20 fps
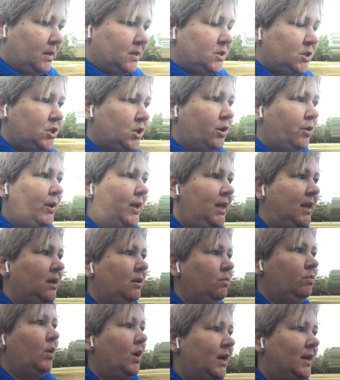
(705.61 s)
So
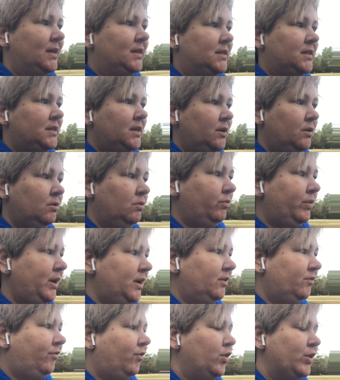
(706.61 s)
he was
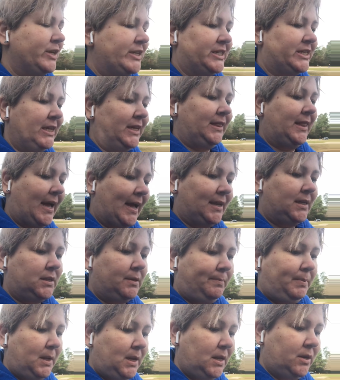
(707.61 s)
reinforcing that to
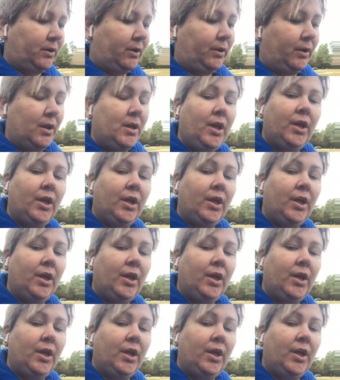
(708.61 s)
Peter